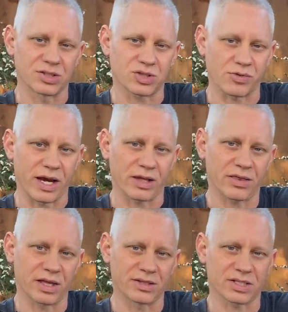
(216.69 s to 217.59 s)

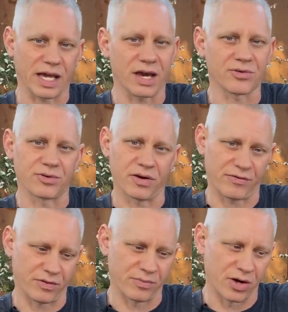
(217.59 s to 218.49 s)
strength and standard
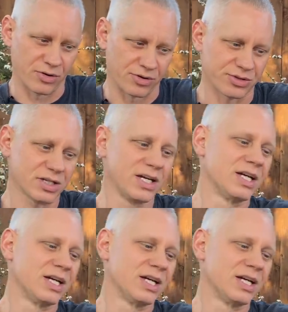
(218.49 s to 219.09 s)
for motors.